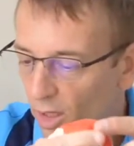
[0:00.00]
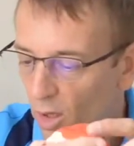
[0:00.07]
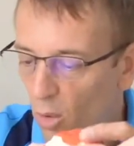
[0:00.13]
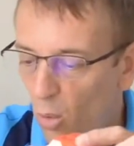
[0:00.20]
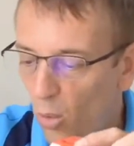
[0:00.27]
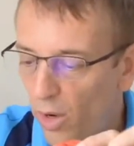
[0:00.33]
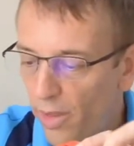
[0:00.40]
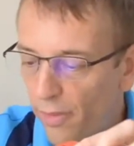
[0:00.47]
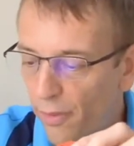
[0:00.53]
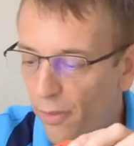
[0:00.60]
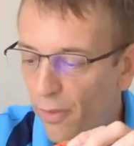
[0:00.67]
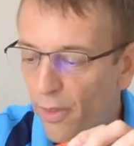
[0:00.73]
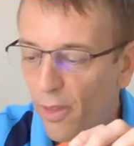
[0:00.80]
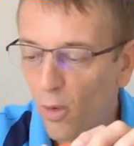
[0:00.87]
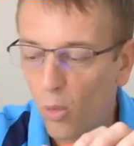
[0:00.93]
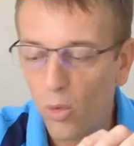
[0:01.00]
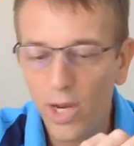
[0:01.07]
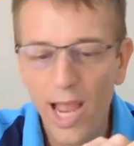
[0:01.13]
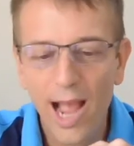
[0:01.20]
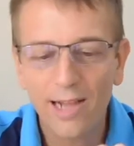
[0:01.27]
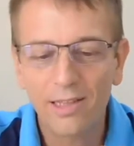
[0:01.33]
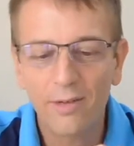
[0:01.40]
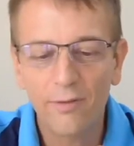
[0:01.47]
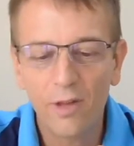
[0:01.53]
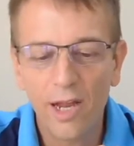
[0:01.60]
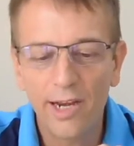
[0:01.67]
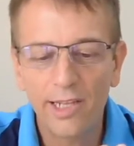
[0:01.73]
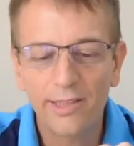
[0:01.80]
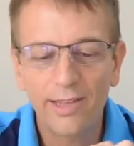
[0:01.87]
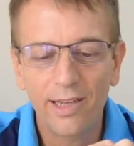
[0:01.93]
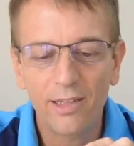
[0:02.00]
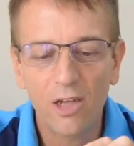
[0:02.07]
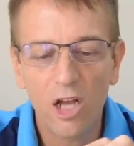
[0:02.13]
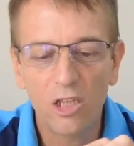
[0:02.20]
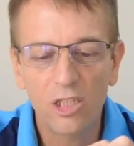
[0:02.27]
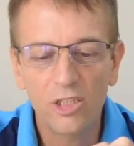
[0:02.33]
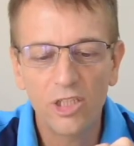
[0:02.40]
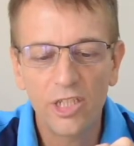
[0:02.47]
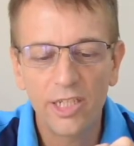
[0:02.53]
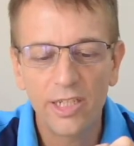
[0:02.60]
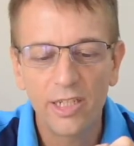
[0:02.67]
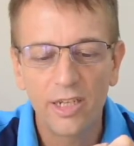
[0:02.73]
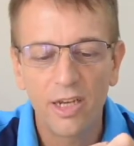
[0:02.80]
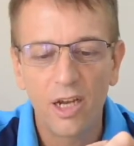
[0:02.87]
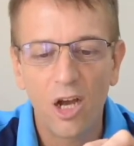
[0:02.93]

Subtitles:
with reactive lighting technology